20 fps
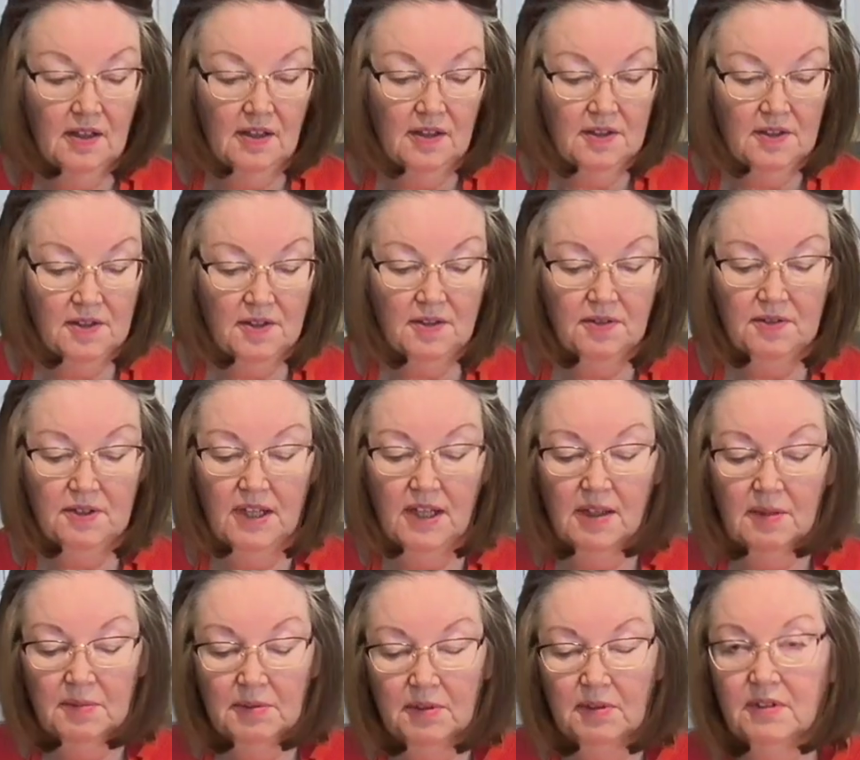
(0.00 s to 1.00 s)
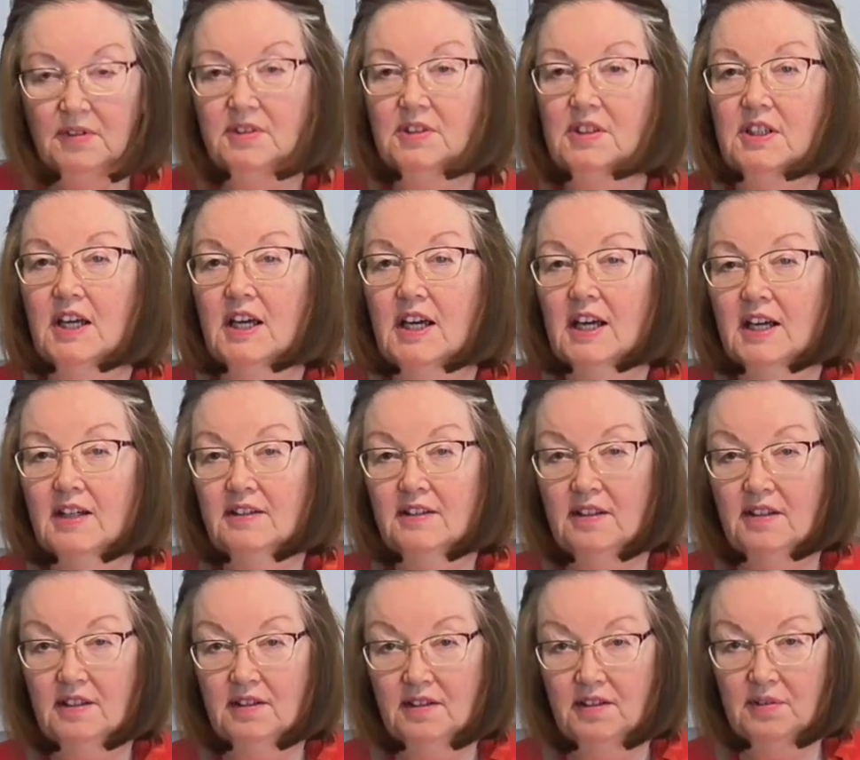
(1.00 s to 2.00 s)
So now I'm going to add
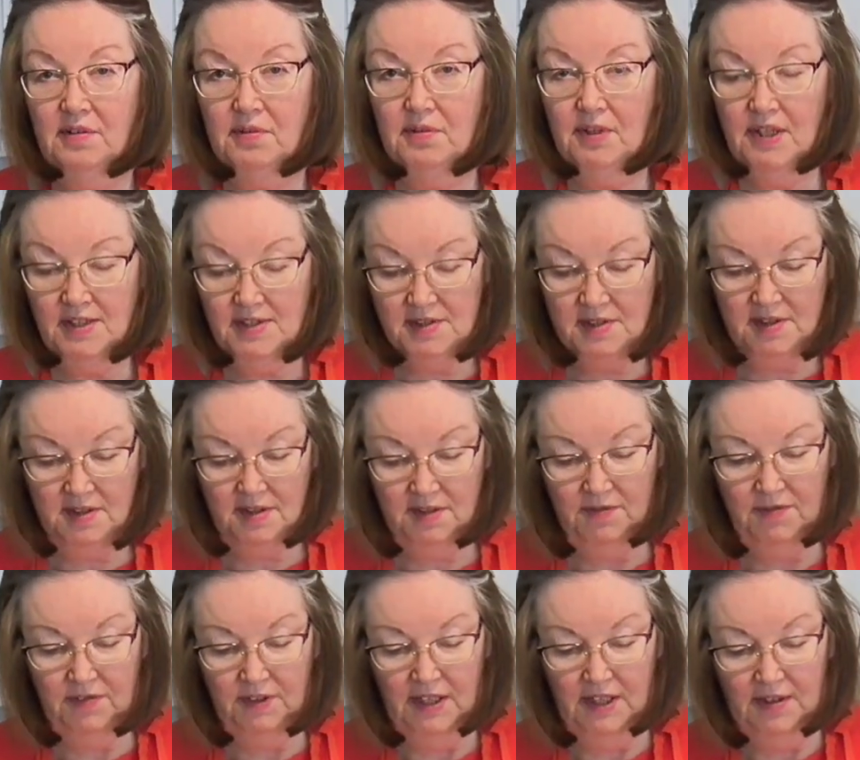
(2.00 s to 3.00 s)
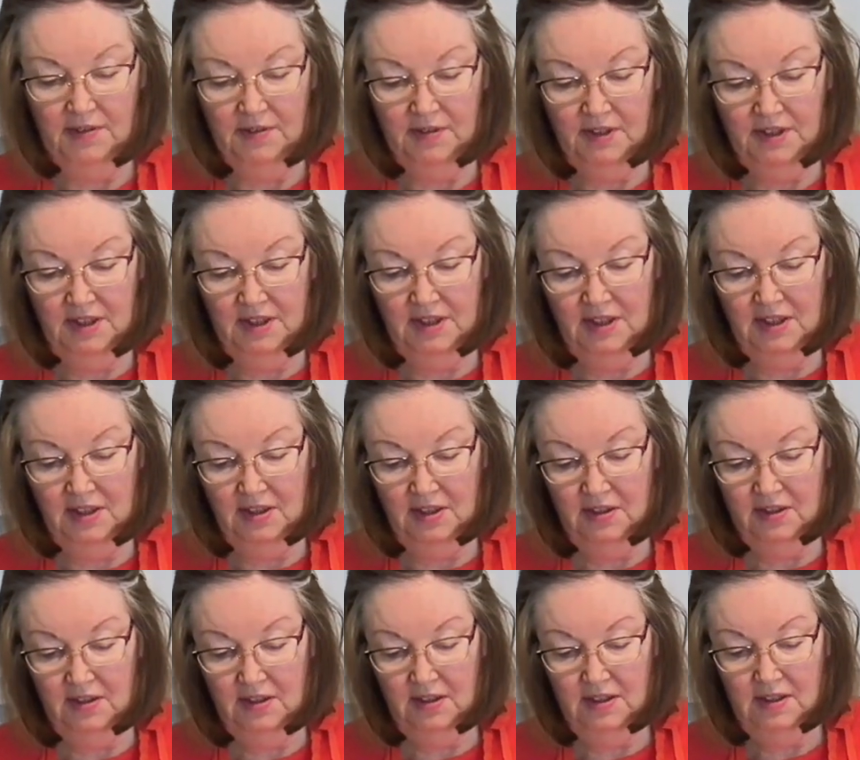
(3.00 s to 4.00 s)
the rest of the flour in
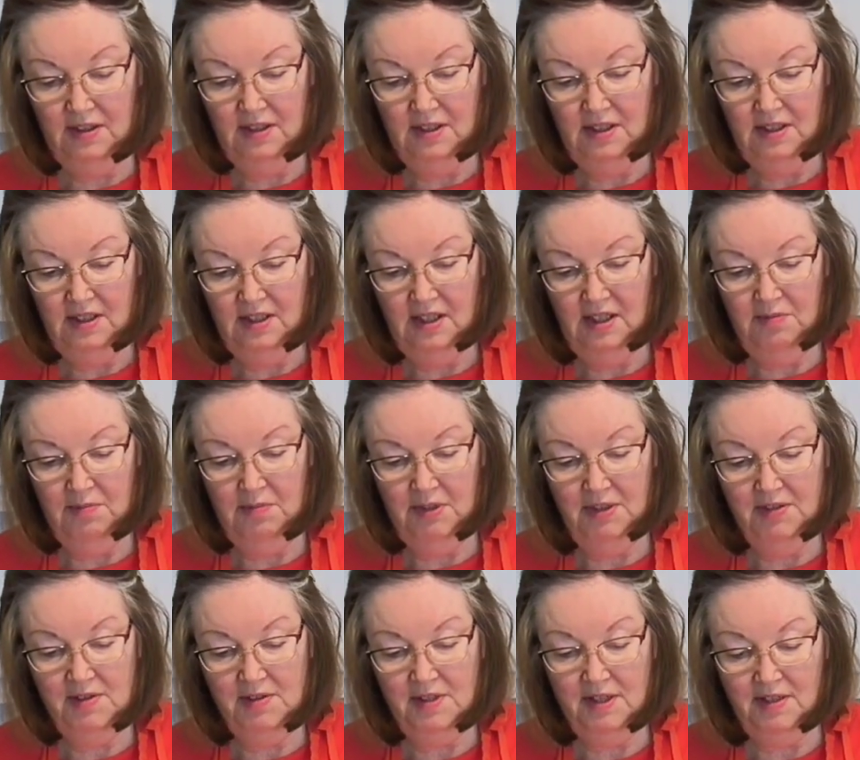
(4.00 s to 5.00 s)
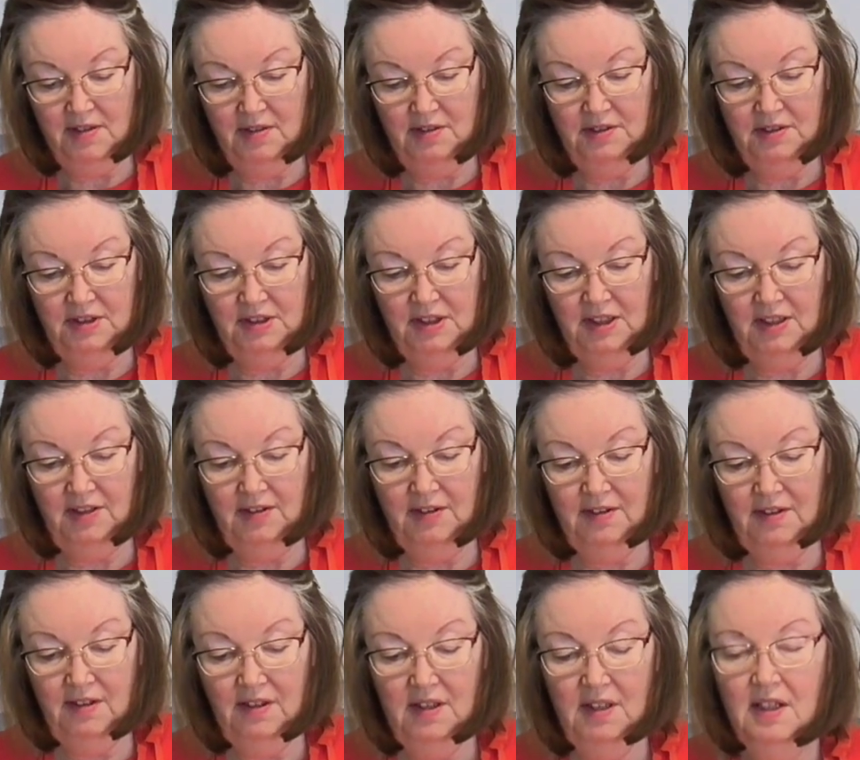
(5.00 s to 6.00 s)
here and mix that all
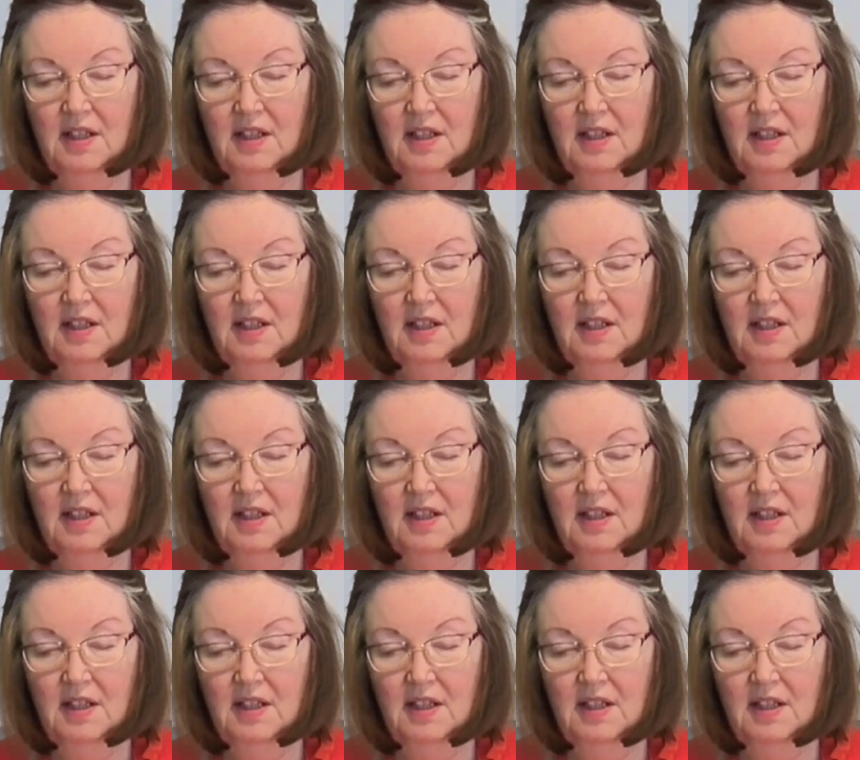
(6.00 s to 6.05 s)
together.